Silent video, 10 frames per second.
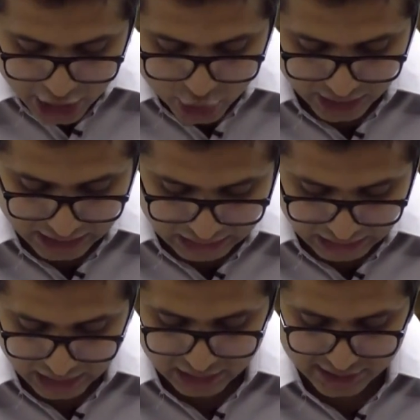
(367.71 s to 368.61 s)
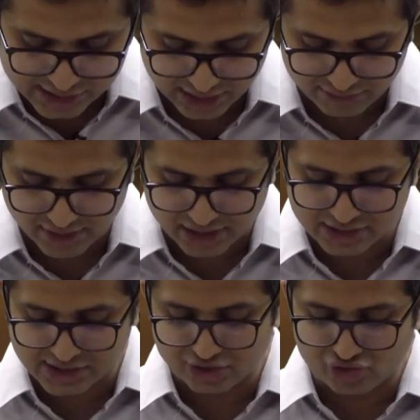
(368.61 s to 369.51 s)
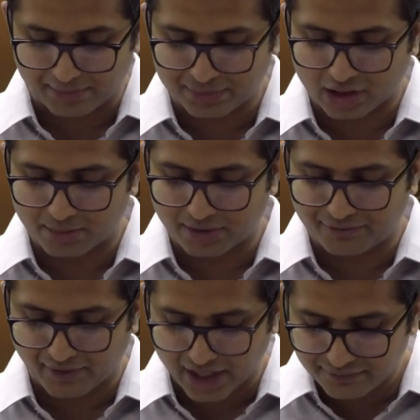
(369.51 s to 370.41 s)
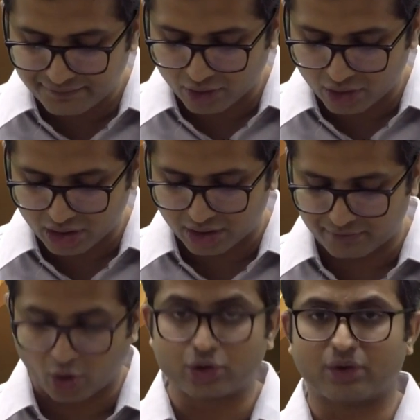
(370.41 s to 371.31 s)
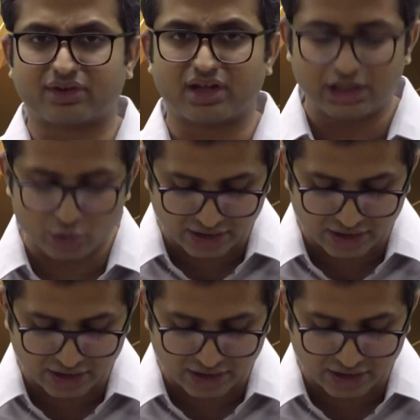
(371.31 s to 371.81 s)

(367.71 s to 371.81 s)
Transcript: you can clearly see, we can see chapter number 5 on your screen.